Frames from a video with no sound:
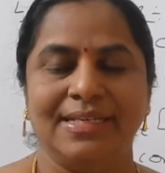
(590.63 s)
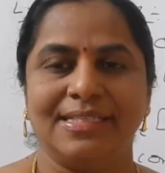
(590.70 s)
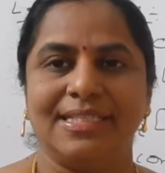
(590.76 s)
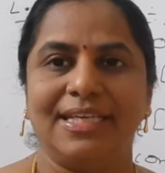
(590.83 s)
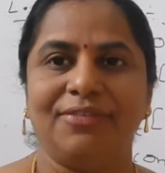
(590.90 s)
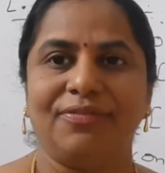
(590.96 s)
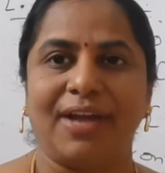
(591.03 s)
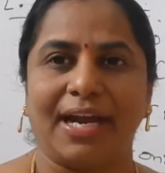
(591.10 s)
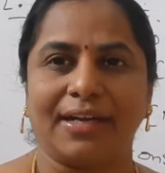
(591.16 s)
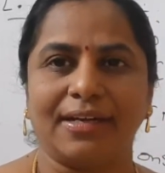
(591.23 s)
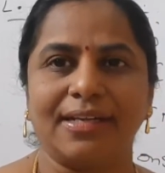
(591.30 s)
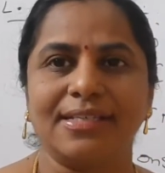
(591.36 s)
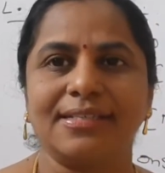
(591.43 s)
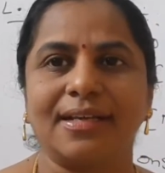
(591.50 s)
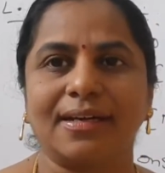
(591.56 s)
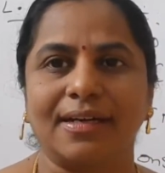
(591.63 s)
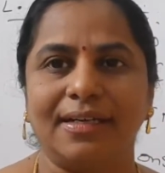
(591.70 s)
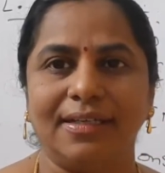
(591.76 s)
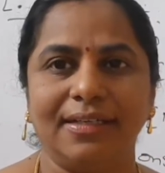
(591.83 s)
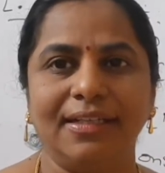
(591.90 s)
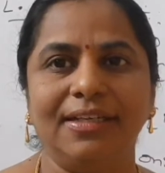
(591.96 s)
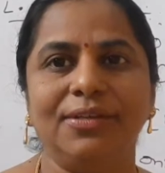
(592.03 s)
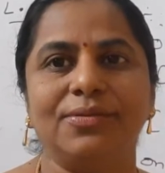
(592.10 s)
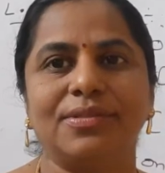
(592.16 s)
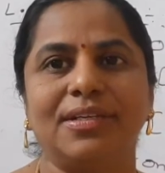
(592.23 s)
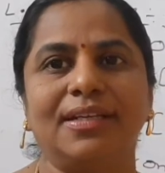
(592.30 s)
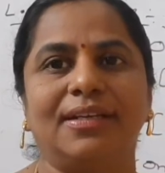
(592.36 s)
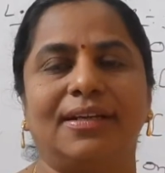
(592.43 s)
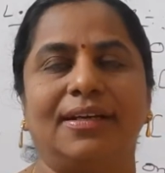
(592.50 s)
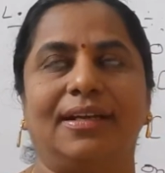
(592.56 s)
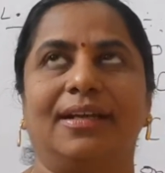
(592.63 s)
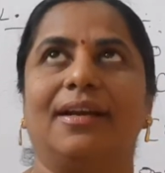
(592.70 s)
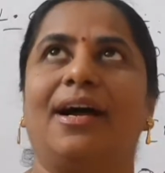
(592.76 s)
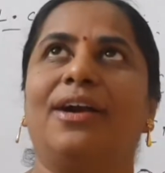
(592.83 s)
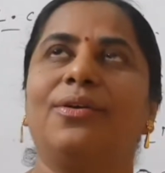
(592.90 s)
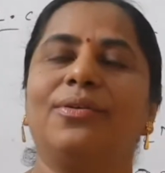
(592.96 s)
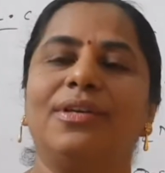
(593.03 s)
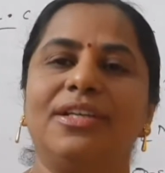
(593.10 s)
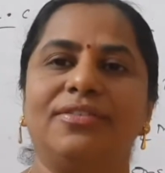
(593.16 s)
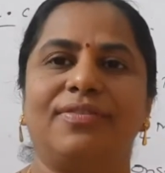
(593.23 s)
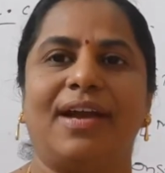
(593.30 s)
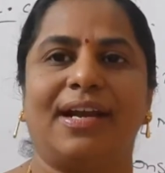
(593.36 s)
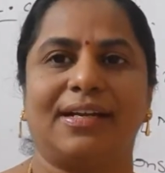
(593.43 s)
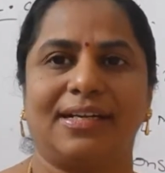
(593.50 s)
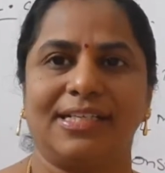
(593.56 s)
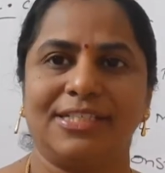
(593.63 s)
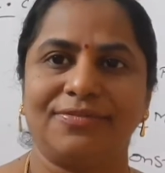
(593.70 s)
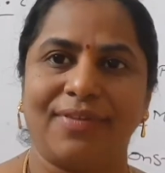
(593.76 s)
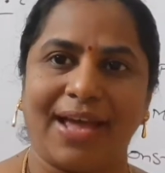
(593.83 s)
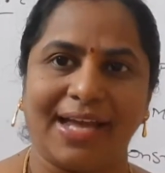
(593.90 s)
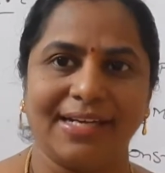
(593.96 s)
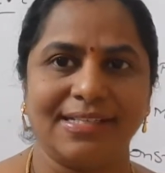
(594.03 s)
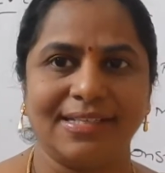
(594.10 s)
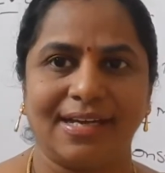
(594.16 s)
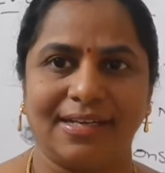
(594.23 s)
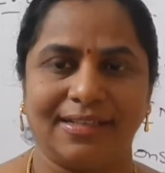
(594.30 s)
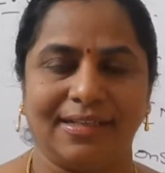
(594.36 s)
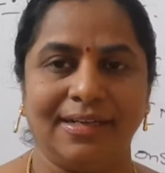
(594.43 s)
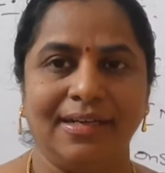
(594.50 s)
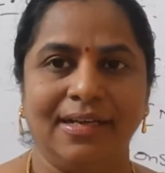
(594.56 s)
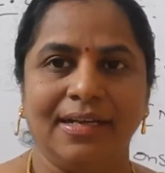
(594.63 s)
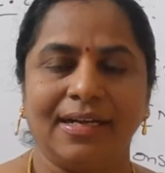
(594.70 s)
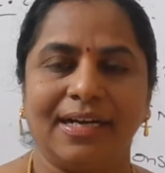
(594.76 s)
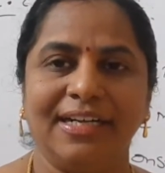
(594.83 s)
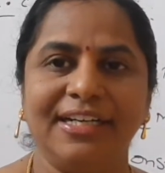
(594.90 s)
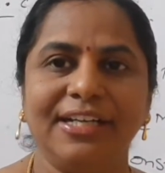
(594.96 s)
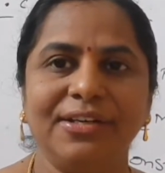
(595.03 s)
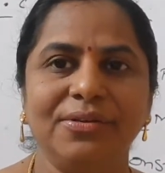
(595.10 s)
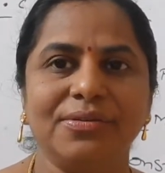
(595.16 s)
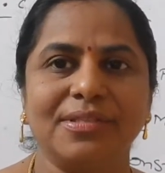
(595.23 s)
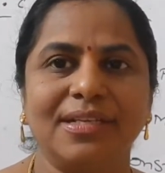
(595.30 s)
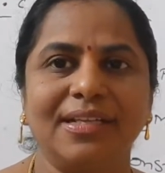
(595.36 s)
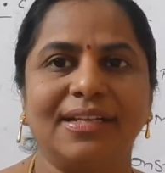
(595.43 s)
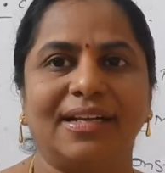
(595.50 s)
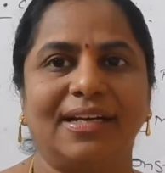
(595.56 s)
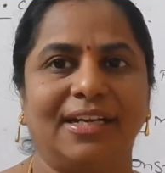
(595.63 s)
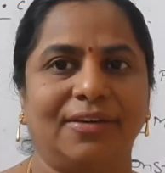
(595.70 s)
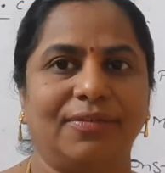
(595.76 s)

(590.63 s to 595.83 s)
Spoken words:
See, factories are continuously running. Not only factories, fans are there, continuously running.